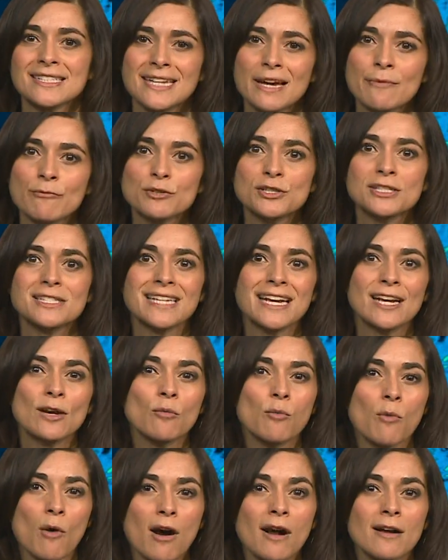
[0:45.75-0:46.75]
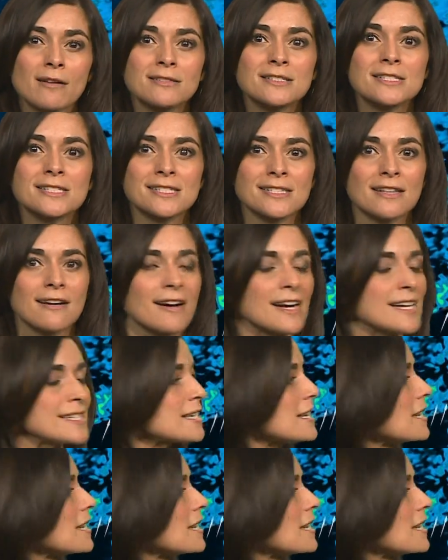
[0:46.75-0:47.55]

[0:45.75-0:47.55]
Temperatures take a while to slide,